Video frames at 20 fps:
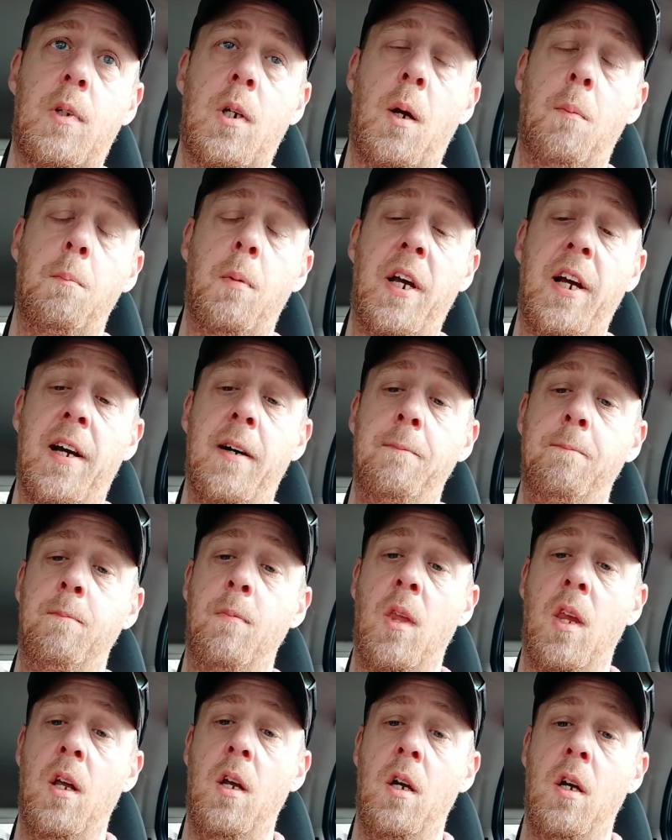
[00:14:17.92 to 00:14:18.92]
but yeah,
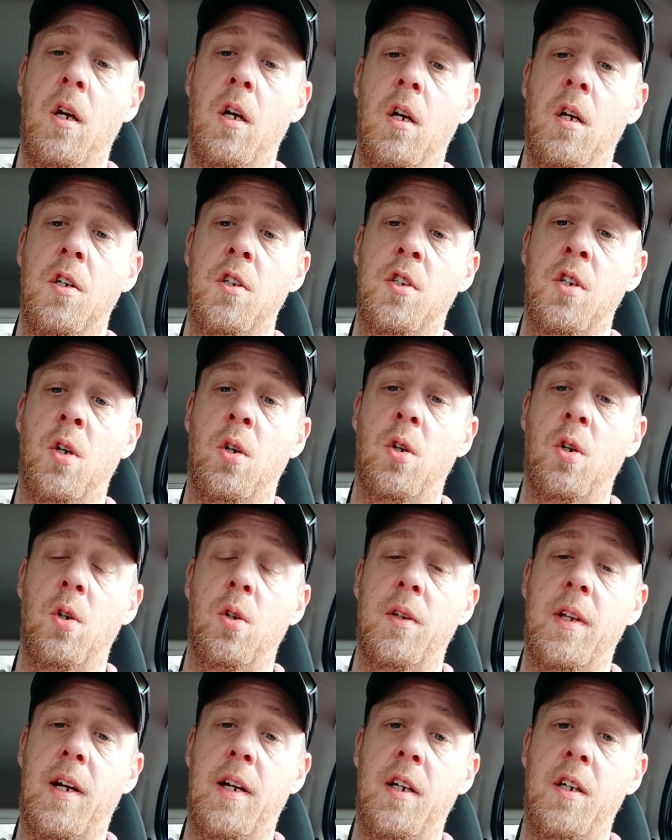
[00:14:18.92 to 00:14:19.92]
so
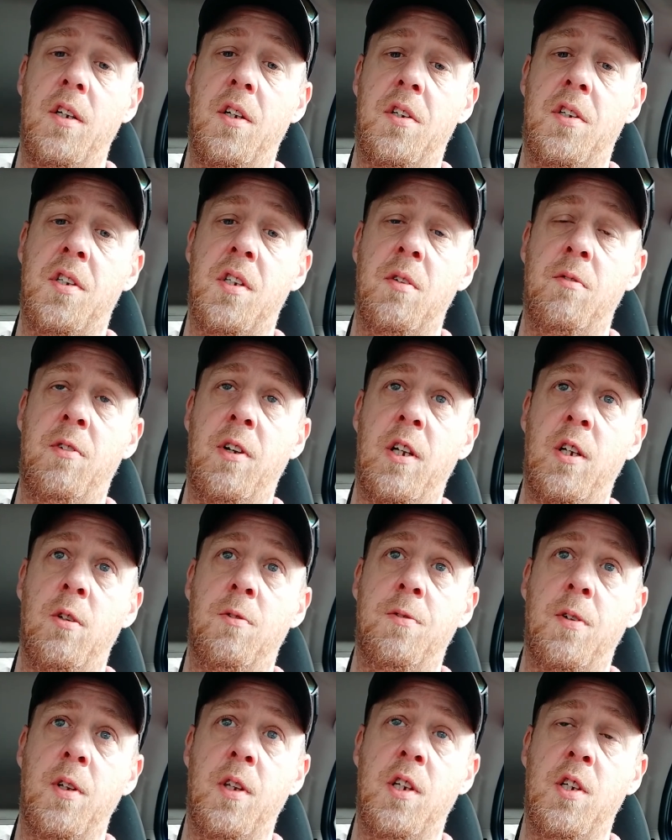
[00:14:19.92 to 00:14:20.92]
that is the video
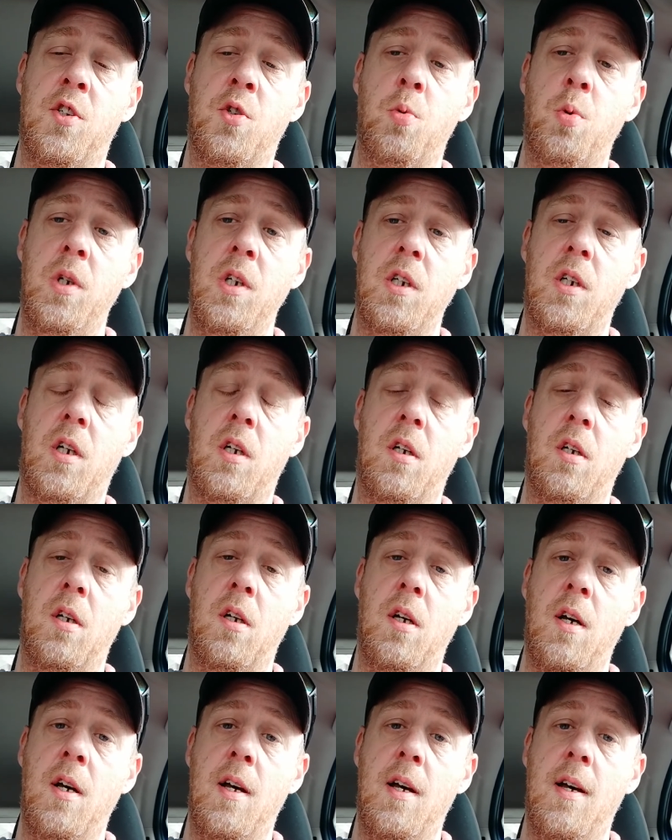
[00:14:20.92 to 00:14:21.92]
for this week.
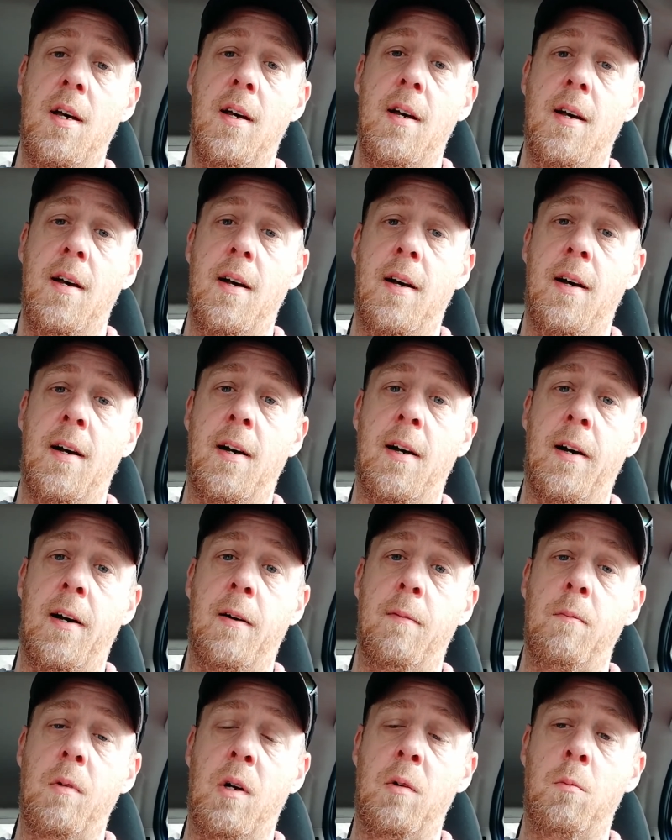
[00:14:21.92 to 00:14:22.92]

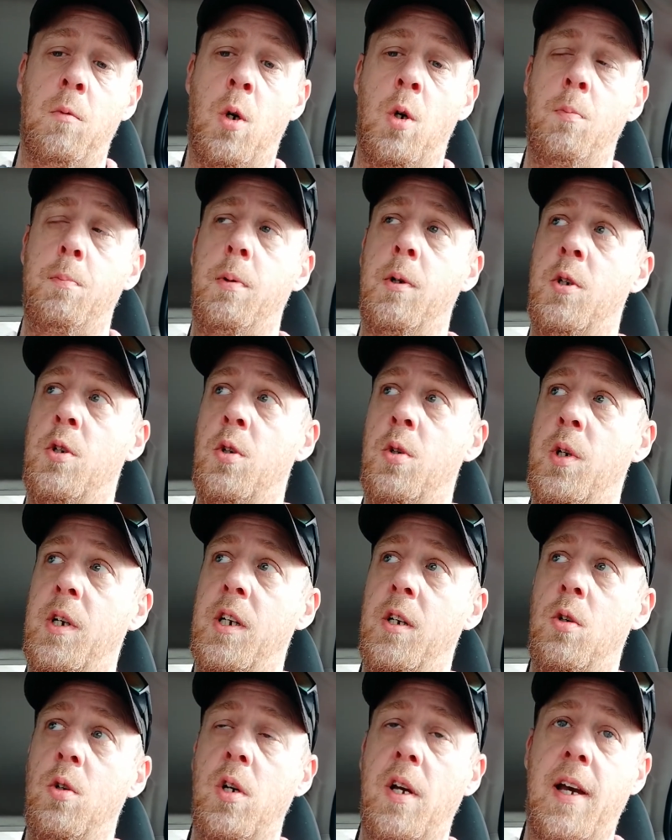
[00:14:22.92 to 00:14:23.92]
Um, I hope you're
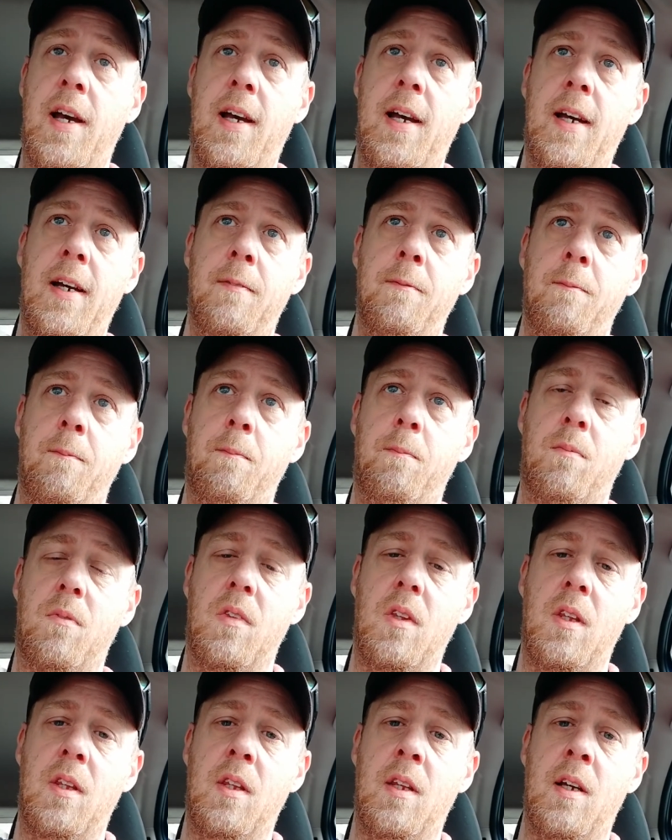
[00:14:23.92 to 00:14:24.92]
doing okay,
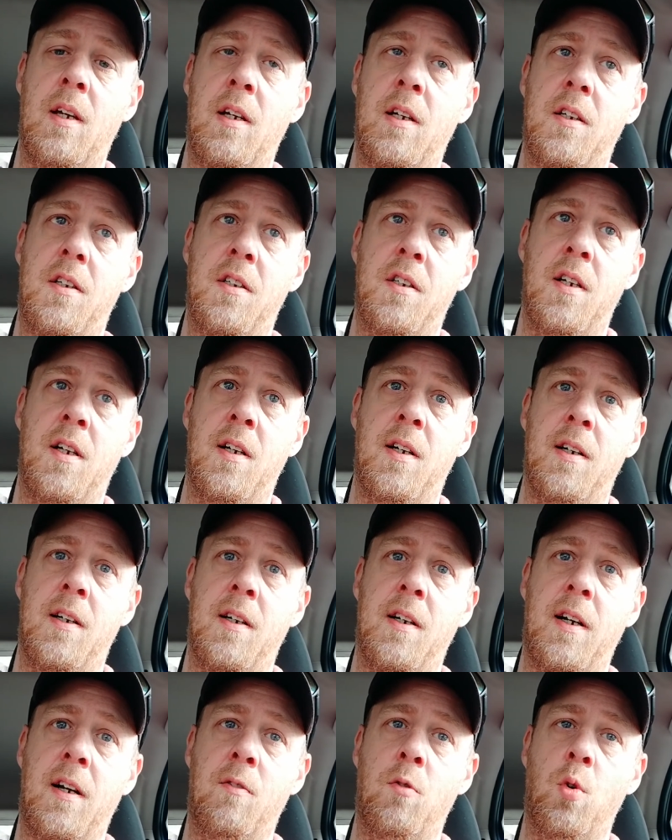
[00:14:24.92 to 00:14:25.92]
that uh,
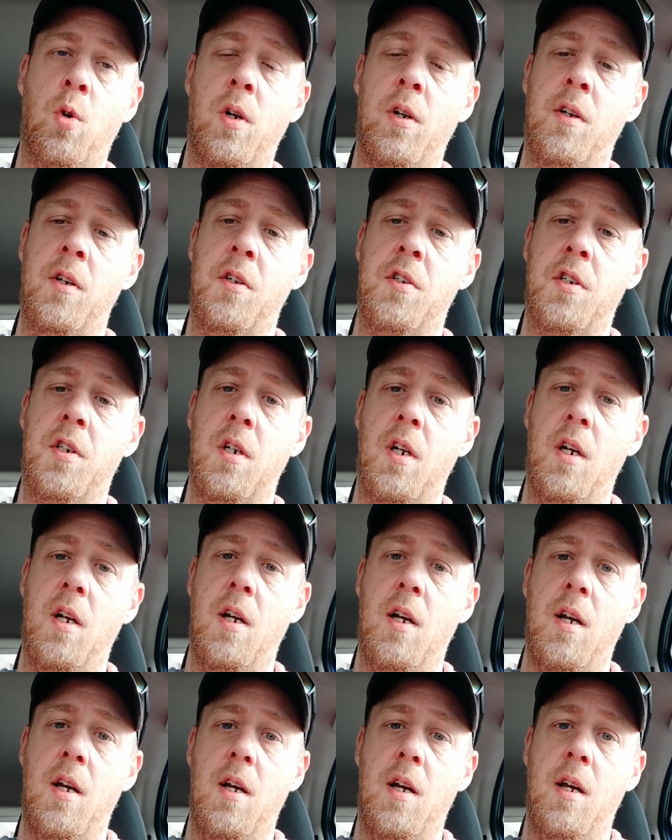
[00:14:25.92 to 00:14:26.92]
everyone's
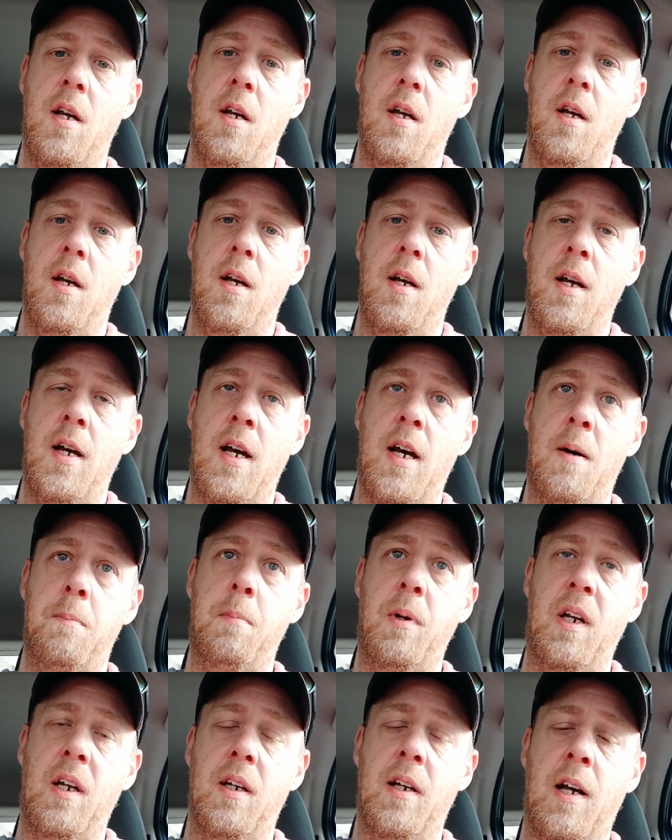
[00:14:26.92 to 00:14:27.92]

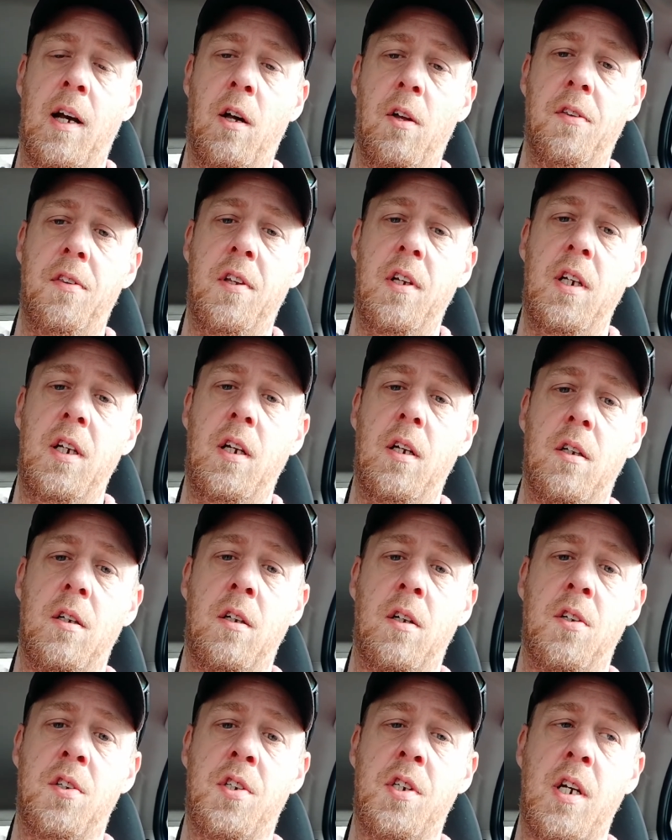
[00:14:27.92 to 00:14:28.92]
happy and healthy
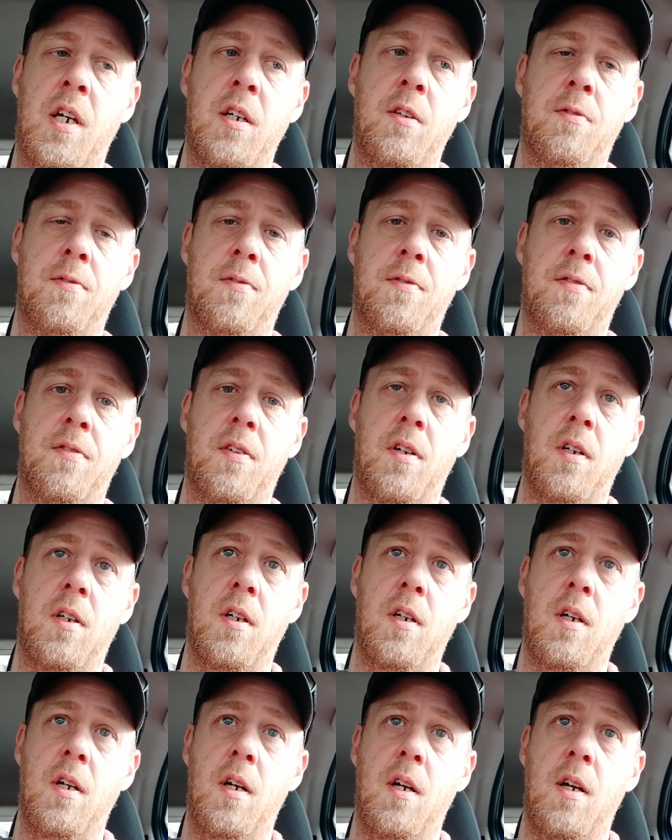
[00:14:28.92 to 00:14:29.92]
and safe
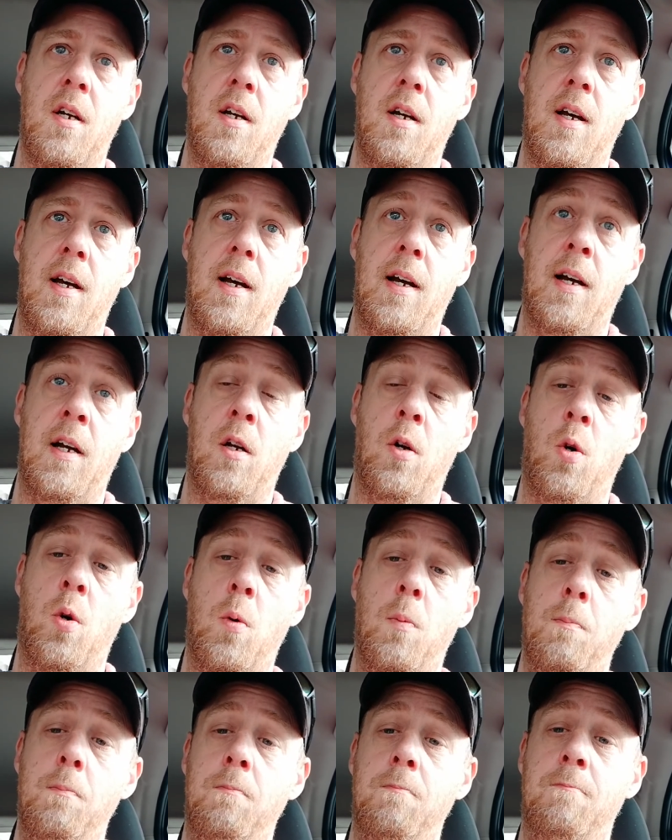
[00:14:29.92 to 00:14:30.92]
at
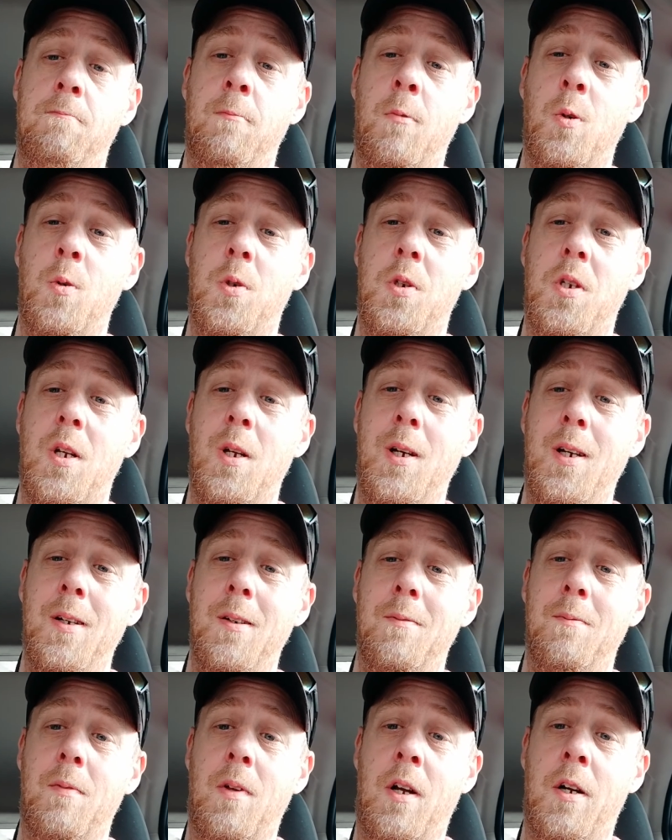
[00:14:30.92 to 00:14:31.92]
home, mostly,
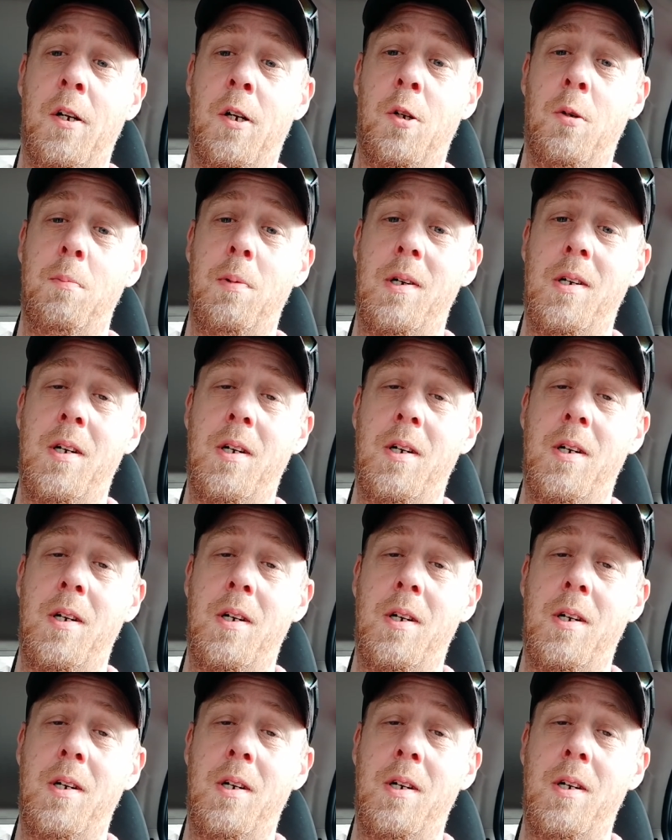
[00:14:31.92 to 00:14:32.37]
I hope.